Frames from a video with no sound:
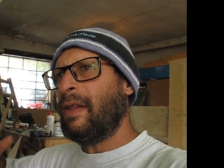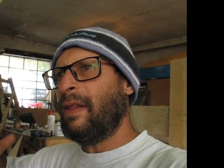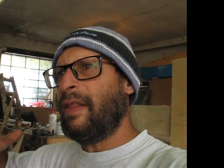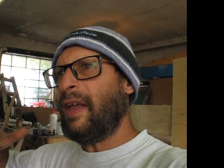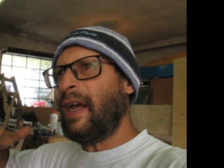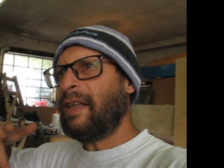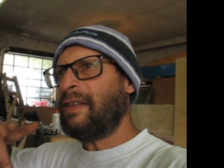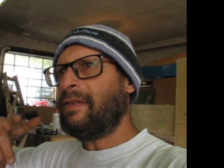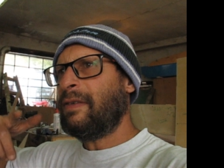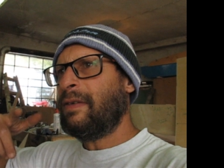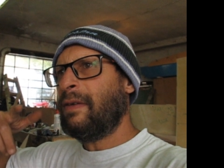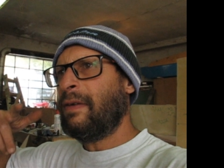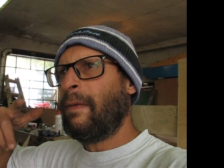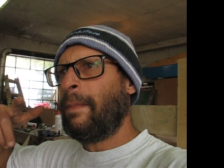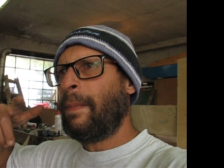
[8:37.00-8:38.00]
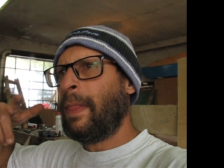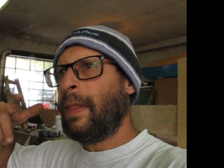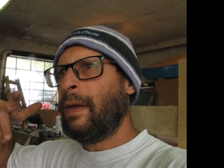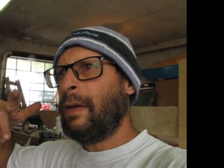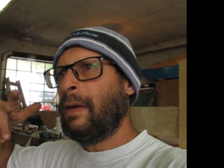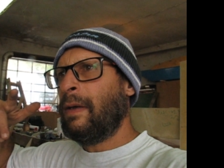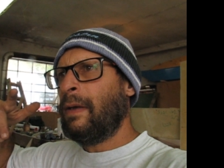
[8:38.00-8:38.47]
that
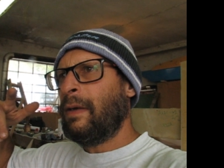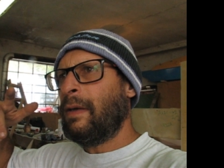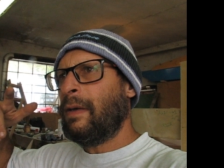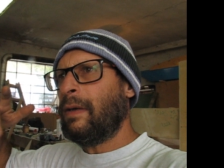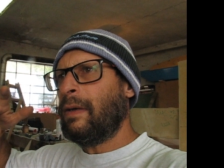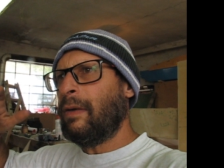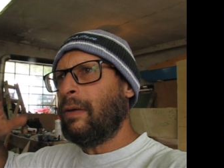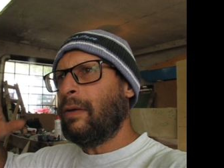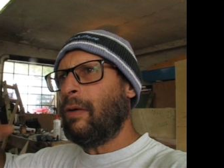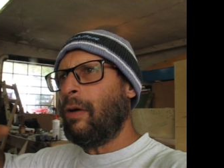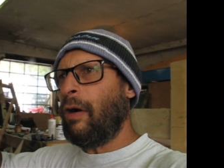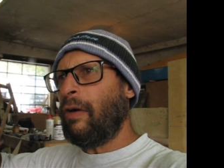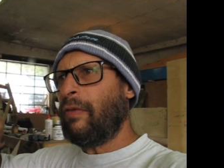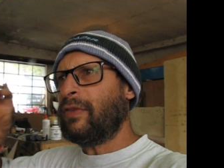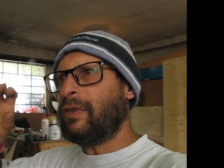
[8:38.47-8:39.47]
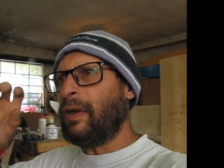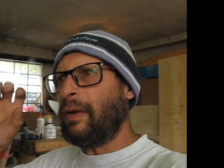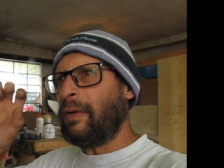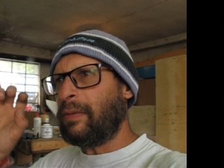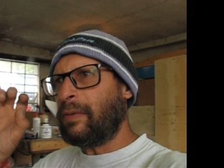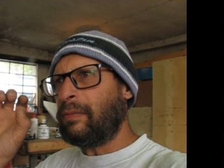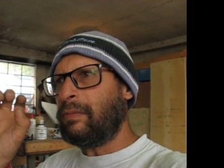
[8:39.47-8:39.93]

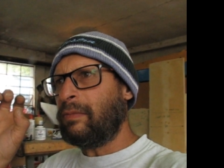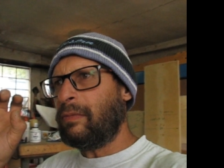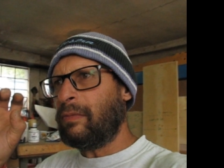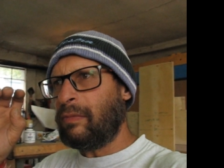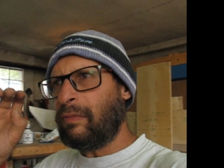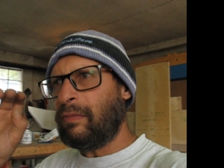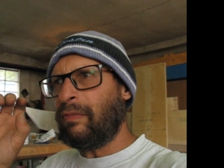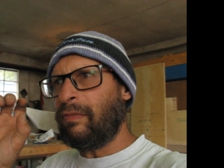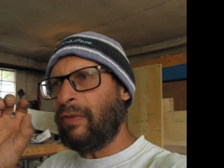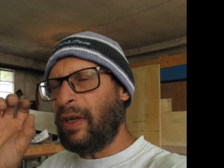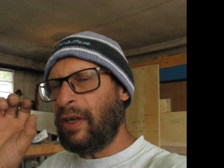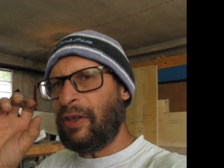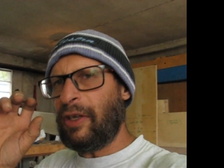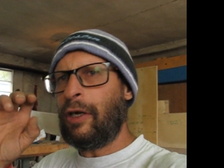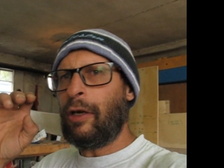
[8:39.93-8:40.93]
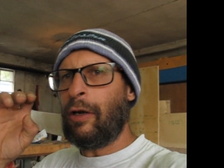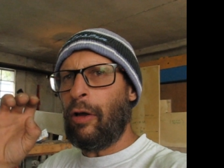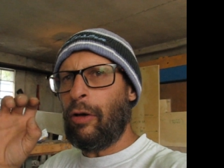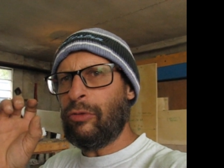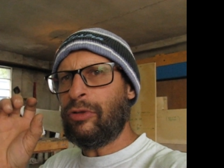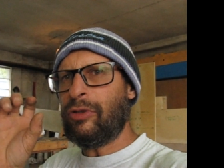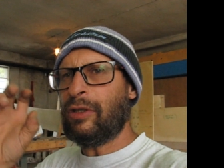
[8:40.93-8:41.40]
after very
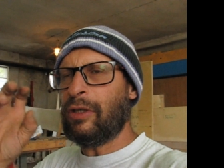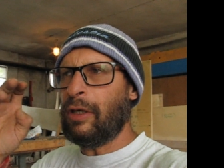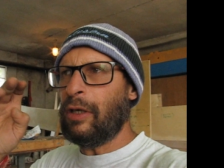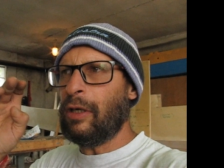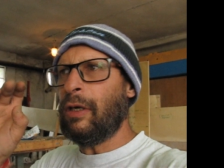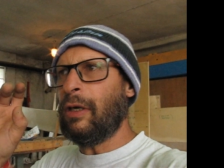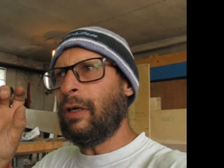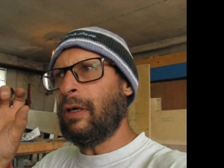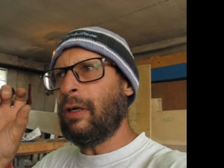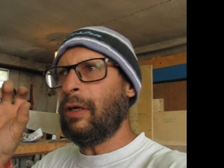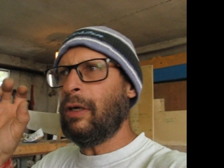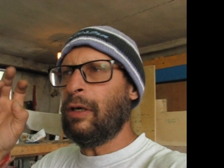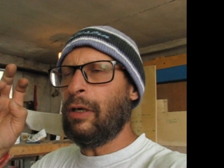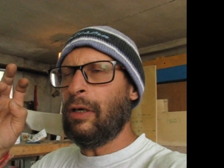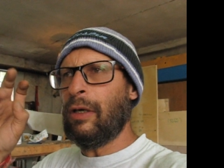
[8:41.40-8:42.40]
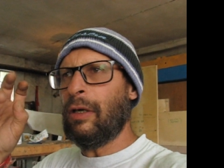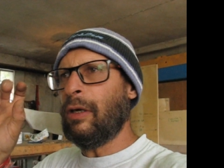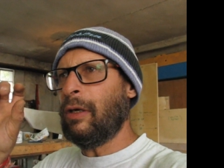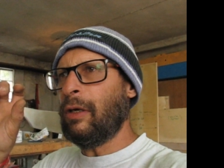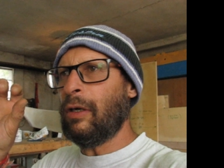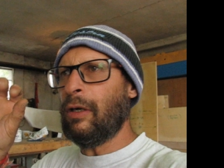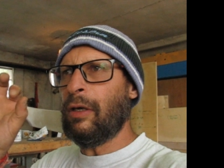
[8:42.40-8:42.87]
close,
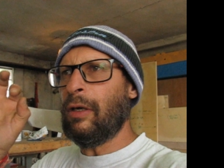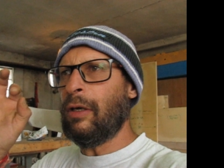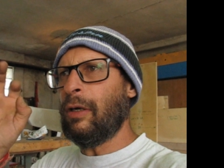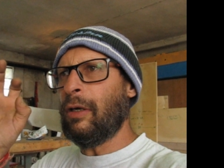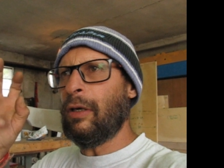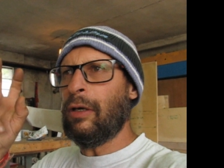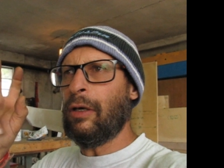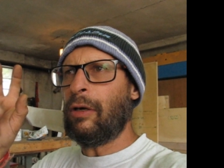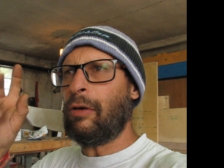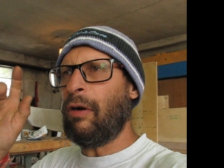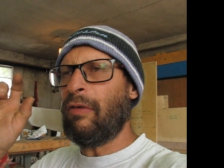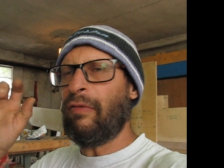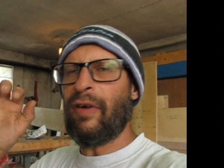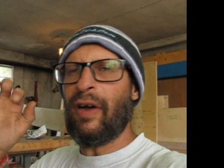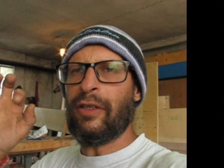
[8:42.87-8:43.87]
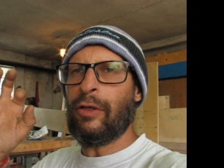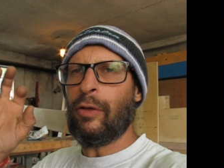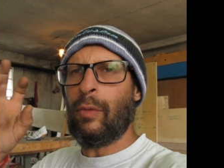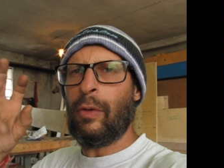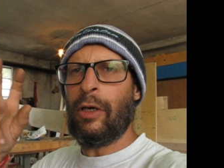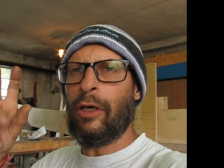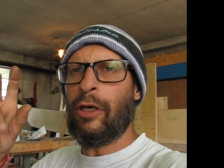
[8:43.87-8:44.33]
uh, I can't find the
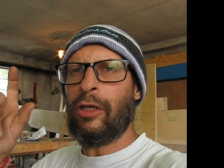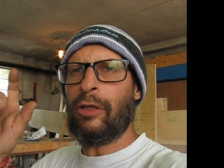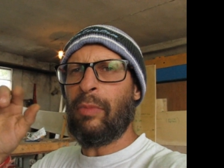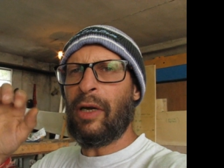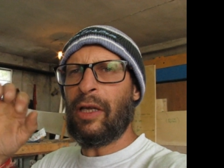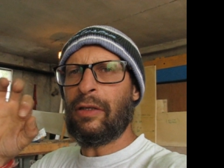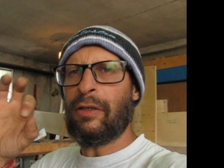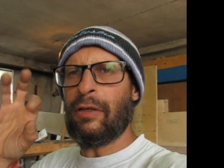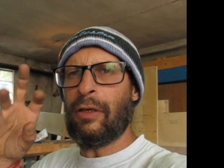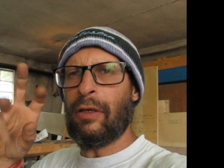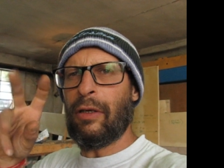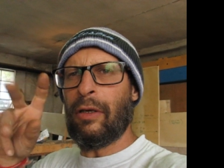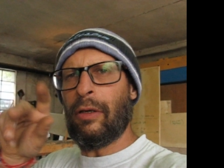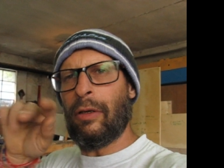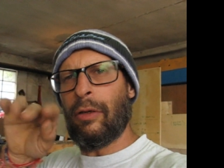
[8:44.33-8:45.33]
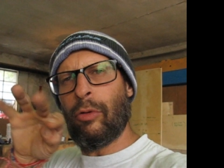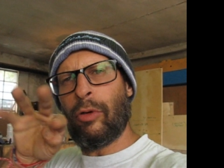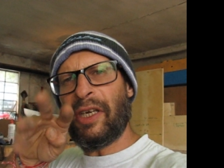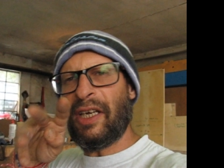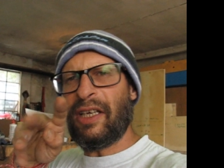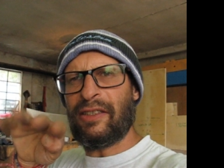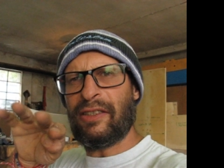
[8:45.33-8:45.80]
word, but uh,
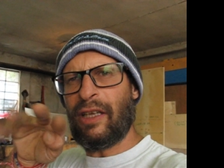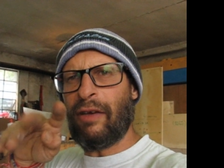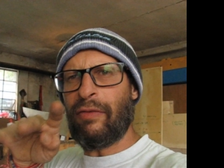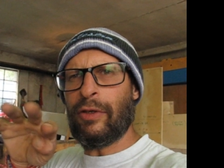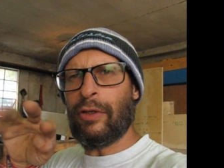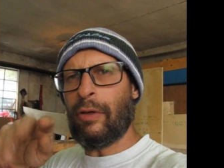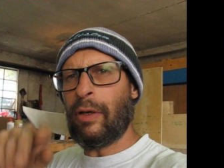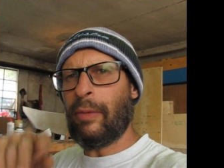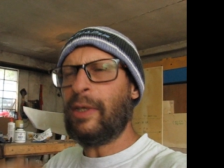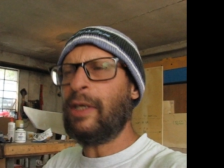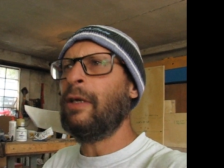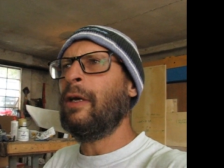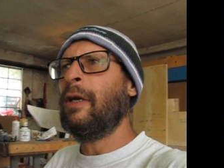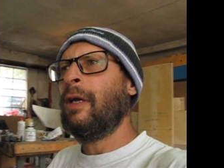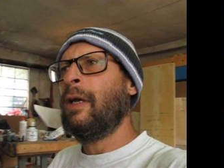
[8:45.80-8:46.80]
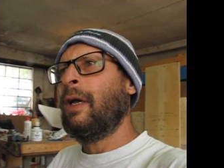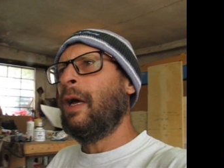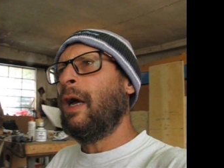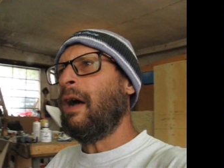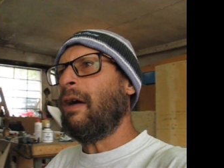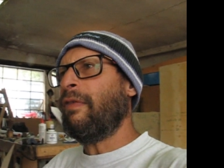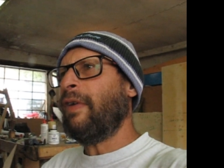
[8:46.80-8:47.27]
looking at stuff, you know what I mean?
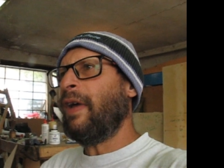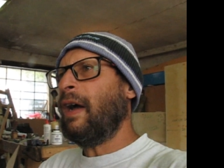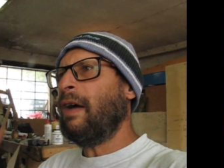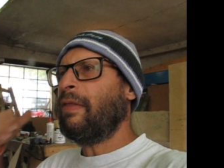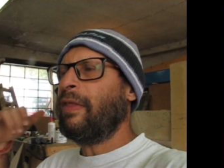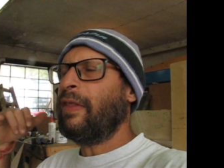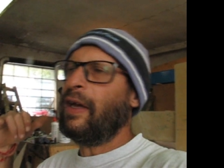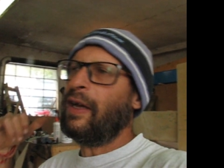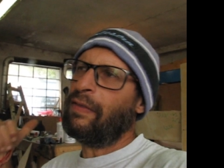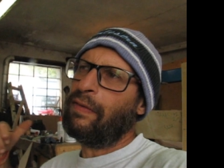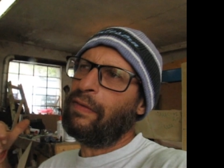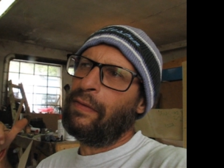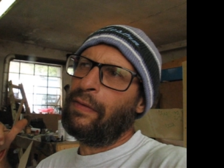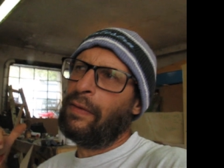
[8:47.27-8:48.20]
I found that